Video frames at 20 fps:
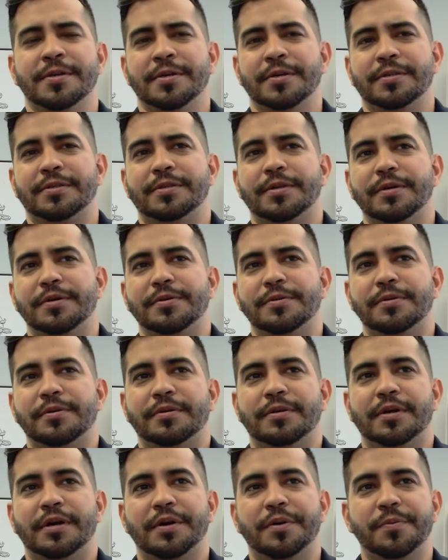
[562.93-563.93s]
So
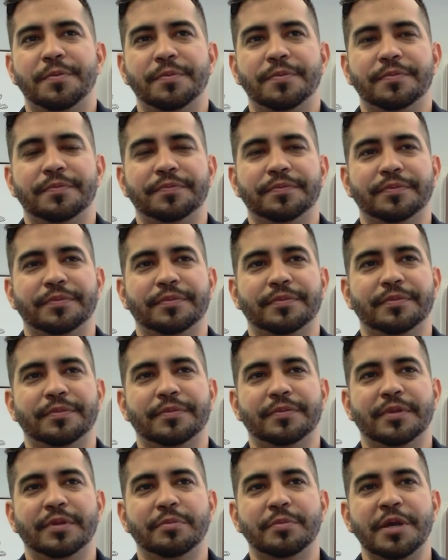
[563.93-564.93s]

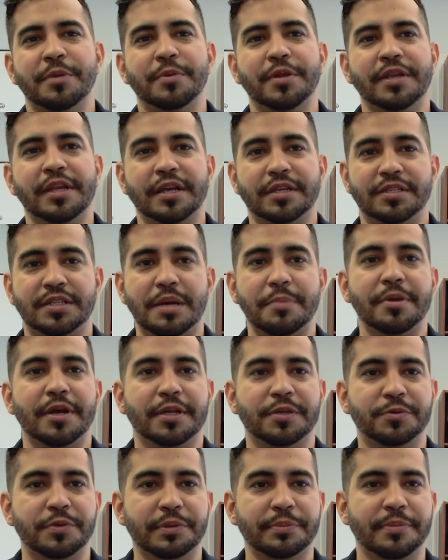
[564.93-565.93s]
maybe next time I
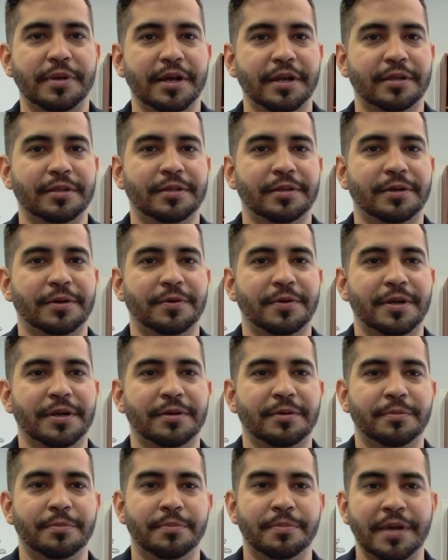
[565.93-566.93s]
swing back
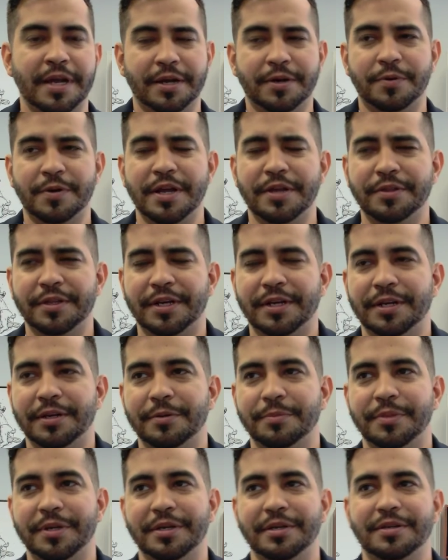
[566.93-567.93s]
around there,
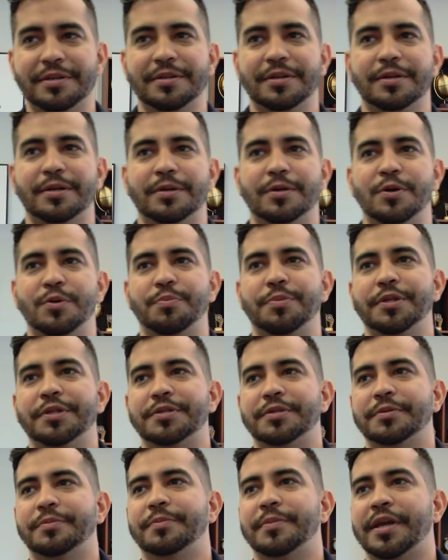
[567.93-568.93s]
he'll be open
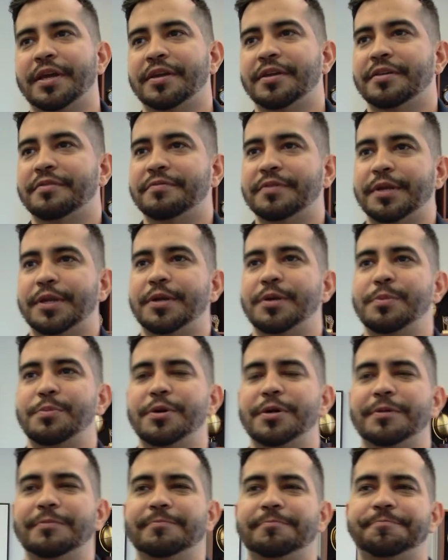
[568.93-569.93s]
to making a video.
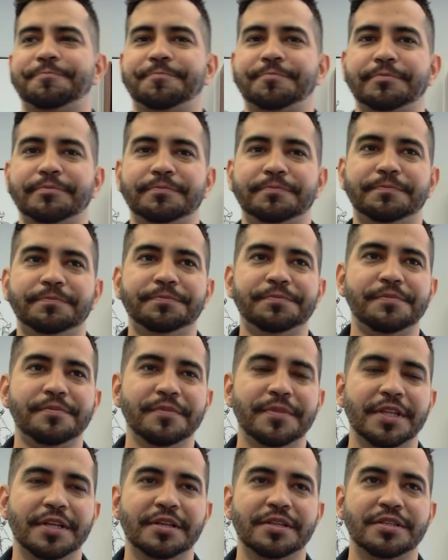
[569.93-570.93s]
But
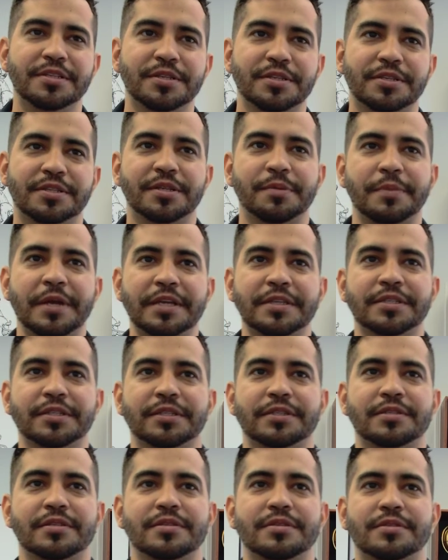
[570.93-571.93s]
it's just
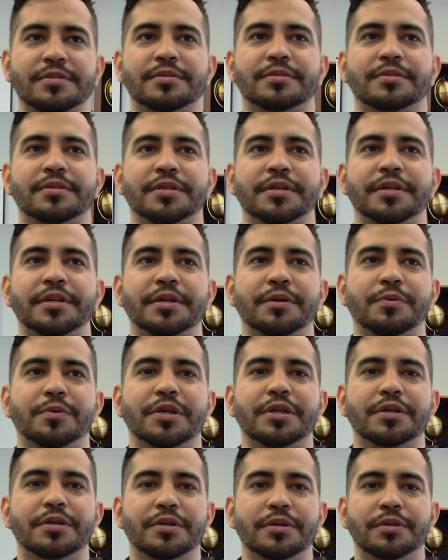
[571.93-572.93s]
amazing to hear
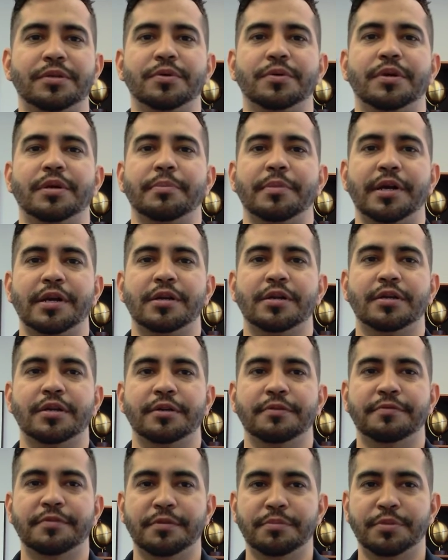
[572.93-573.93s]
what you could do in America
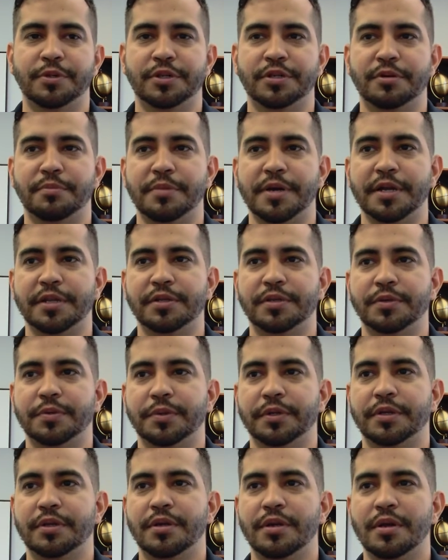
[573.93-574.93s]
if you put your mind
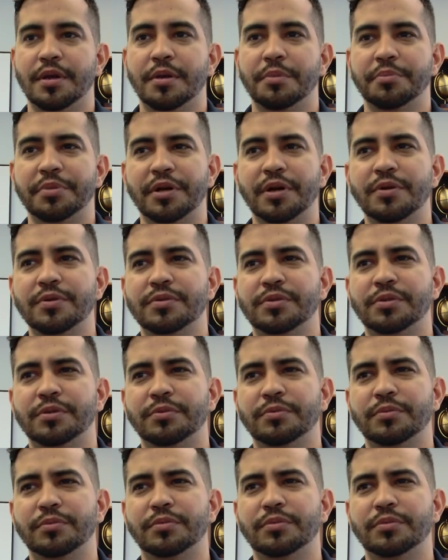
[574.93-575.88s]
to it. But also,